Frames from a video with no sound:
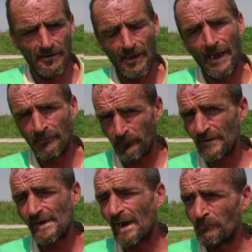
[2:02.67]
and for
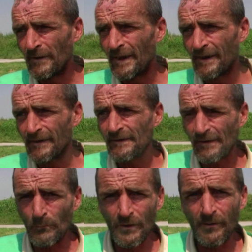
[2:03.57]
some years
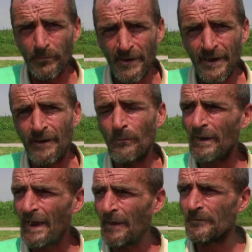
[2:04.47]
it would appear
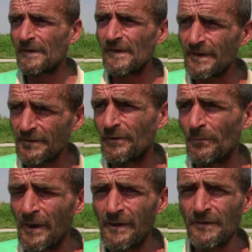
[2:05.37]
we have a
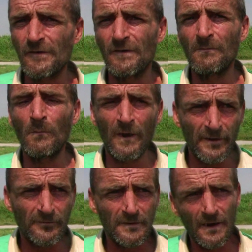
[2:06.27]
situation
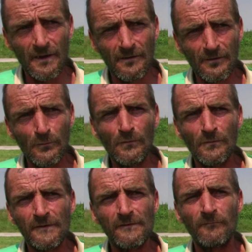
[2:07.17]
where the Dark
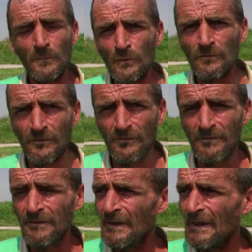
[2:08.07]
Lords of
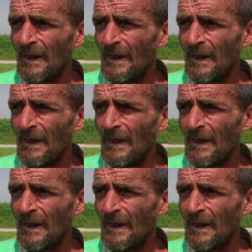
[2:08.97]
Mordor